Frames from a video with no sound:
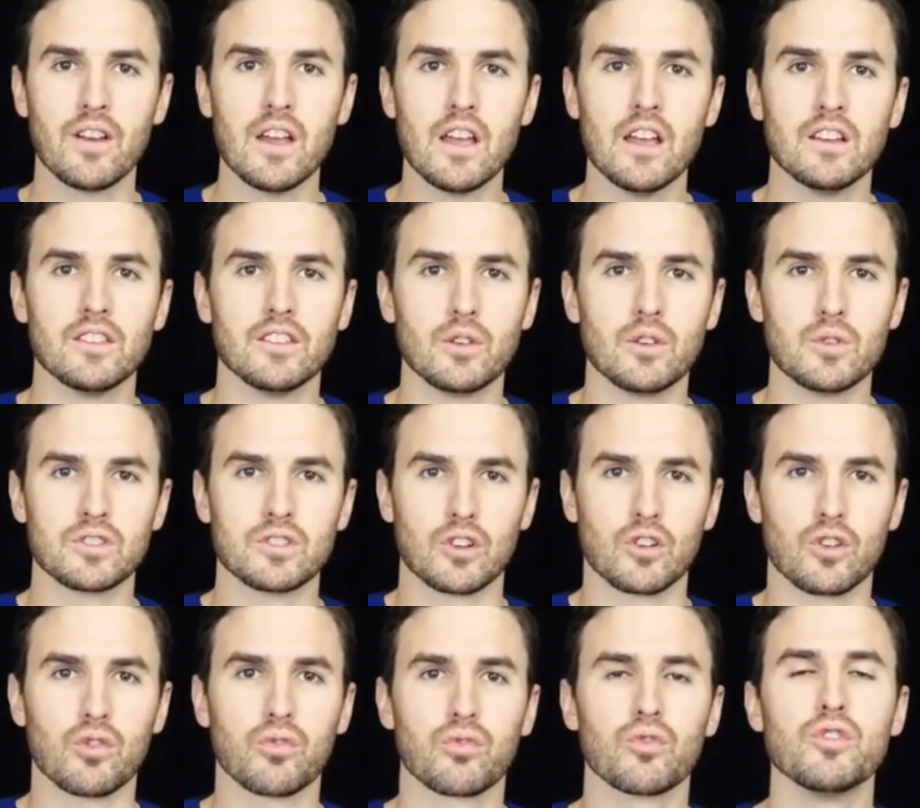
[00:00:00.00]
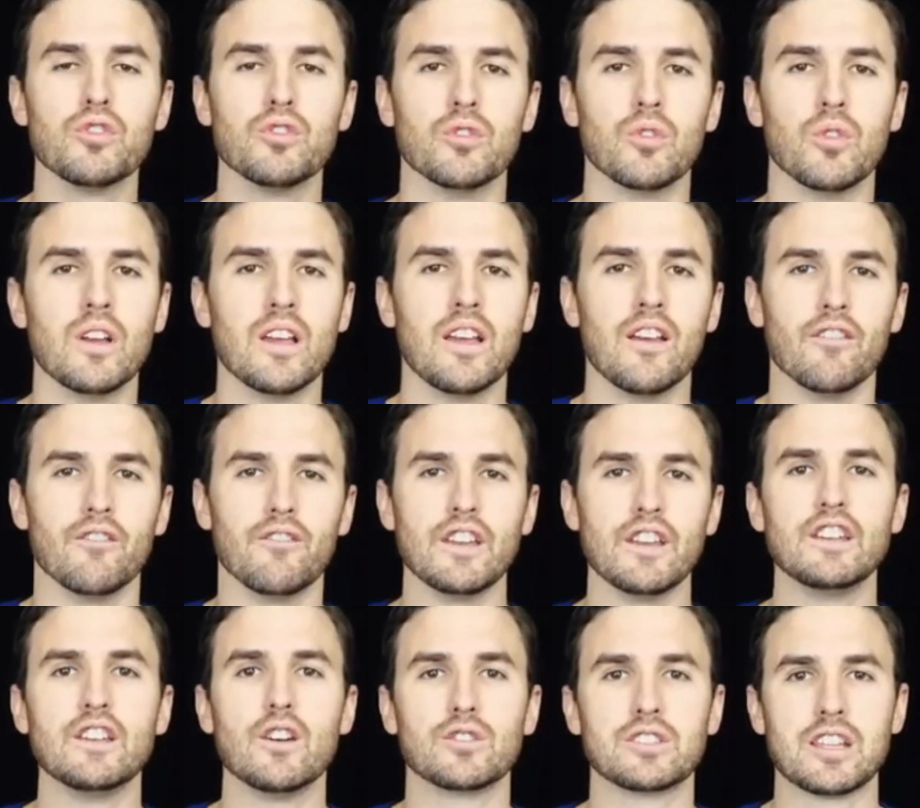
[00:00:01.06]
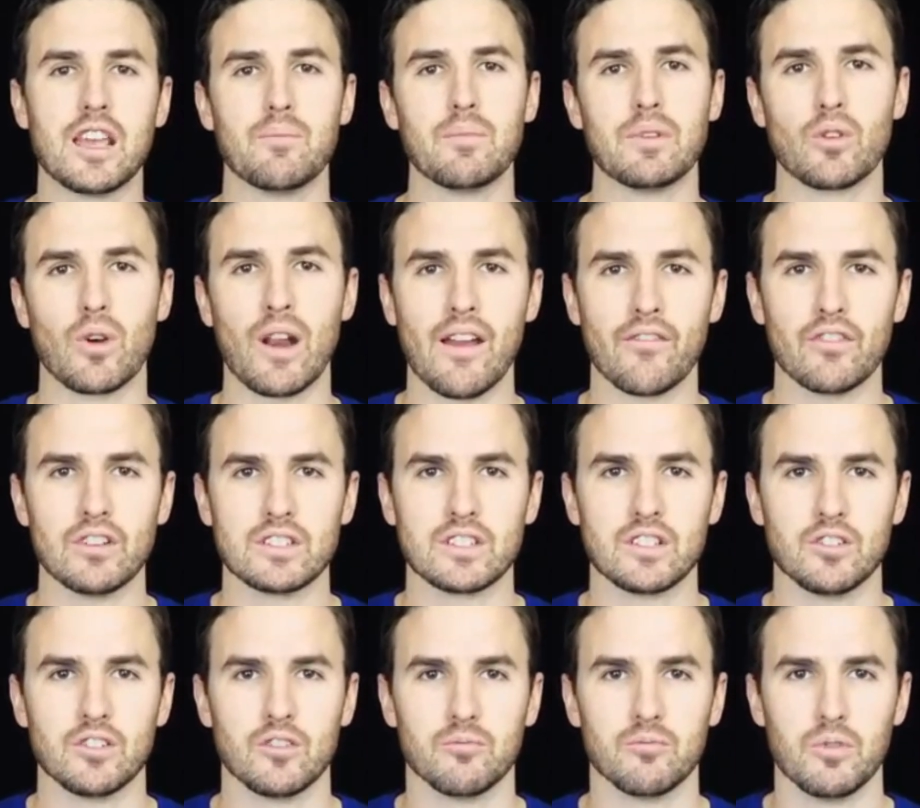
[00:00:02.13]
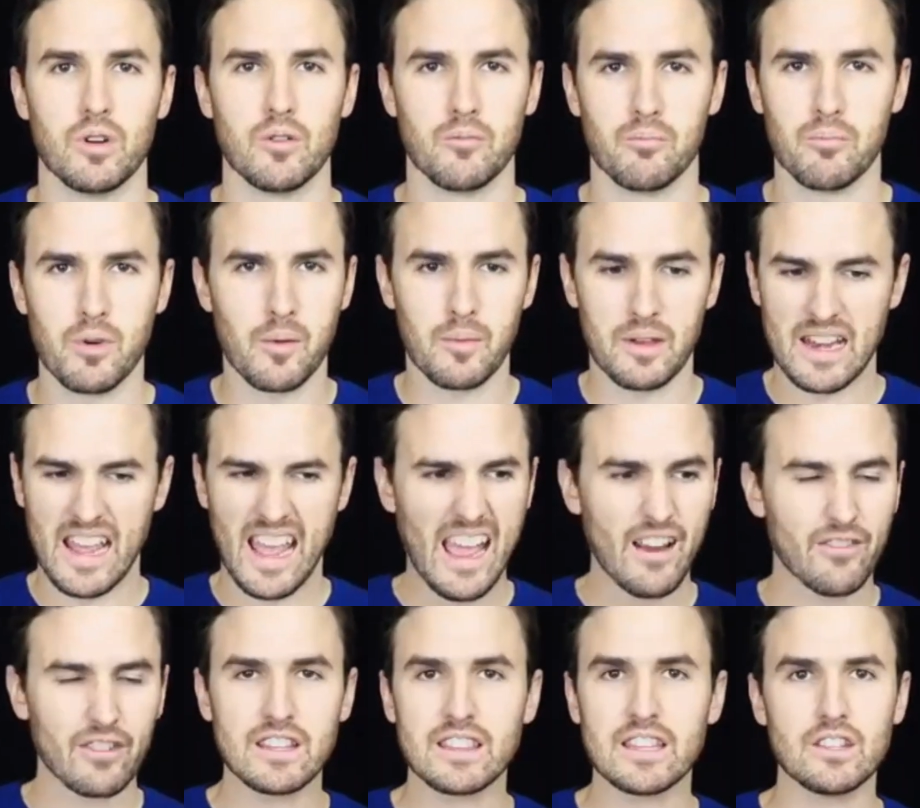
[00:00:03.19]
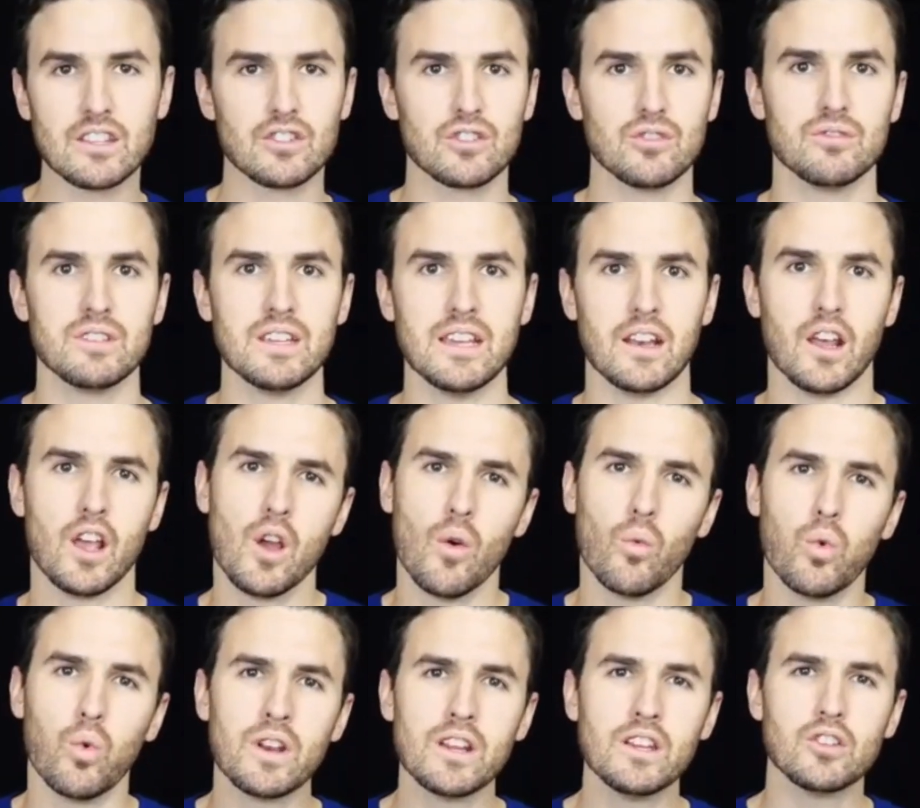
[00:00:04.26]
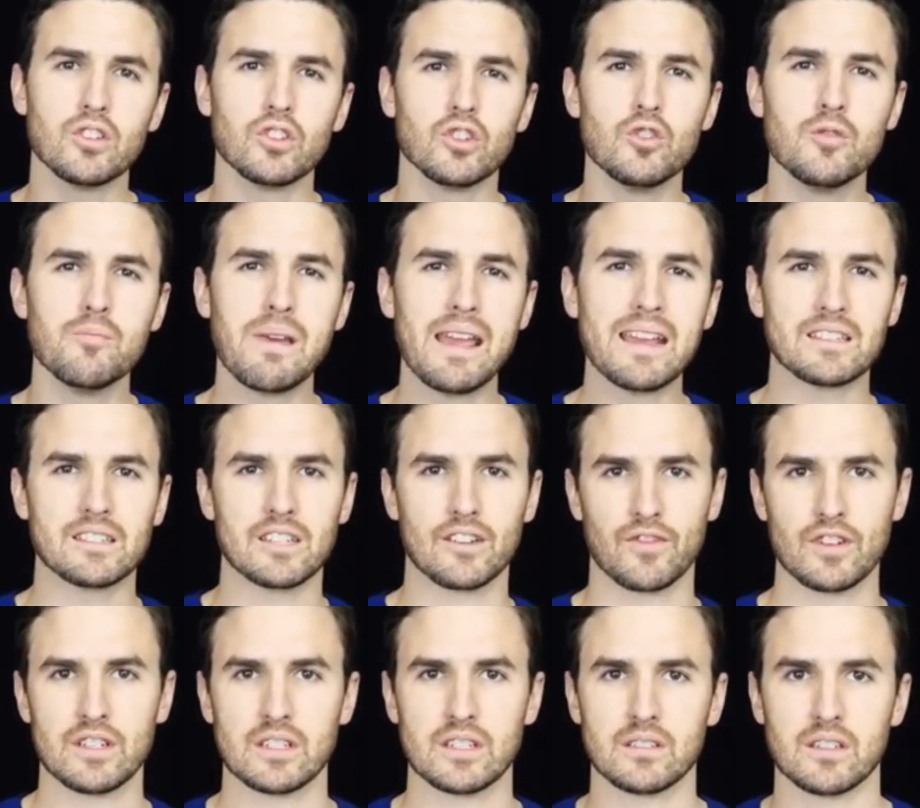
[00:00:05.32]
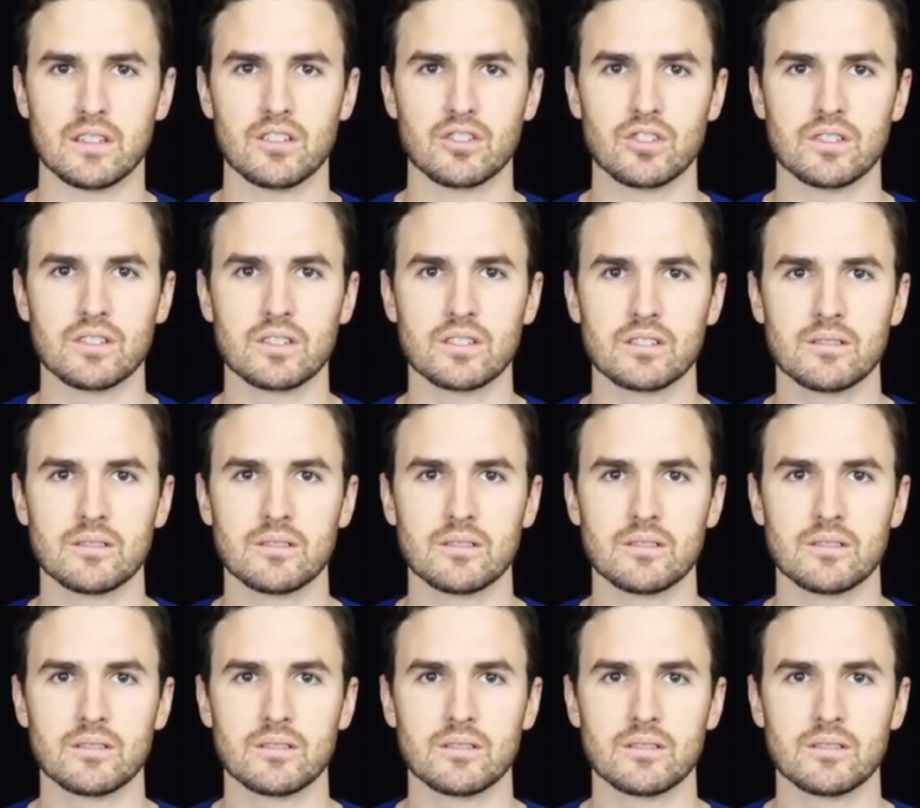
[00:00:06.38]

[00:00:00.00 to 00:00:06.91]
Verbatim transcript: there was a crew videotaping your every single mo- moment, everything that you did? Wouldn't you make different decisions?